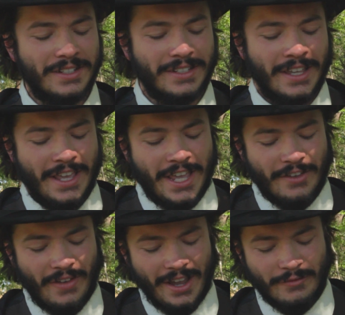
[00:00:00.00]
Isaac,
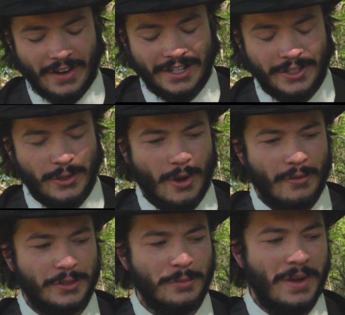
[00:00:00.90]
if I invited you
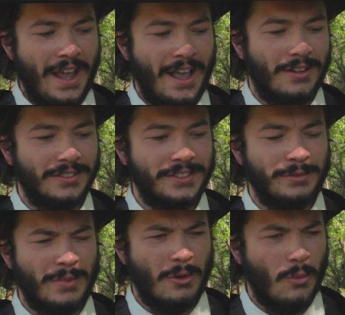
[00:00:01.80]
over to my house
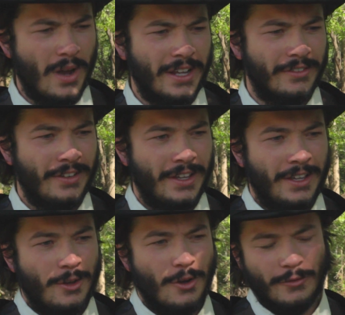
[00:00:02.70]
and my wife
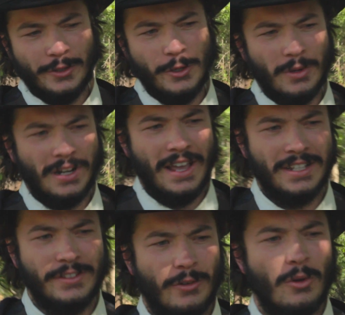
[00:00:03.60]
offered you a
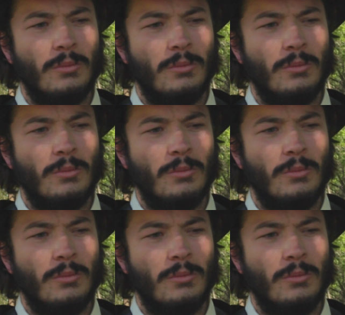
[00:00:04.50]
glass of her